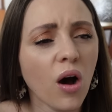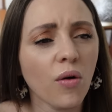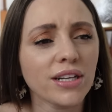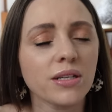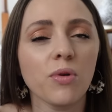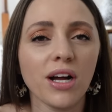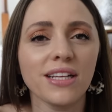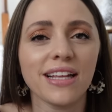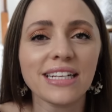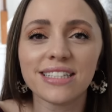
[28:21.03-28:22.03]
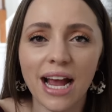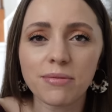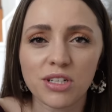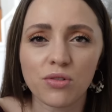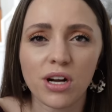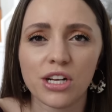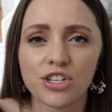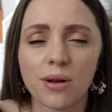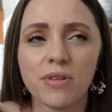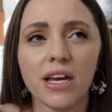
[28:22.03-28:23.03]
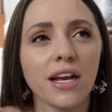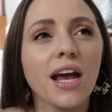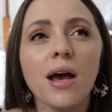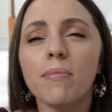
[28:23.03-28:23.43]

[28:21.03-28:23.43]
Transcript: I said, well, honey, that's Captain Crunch. And I'm thinking,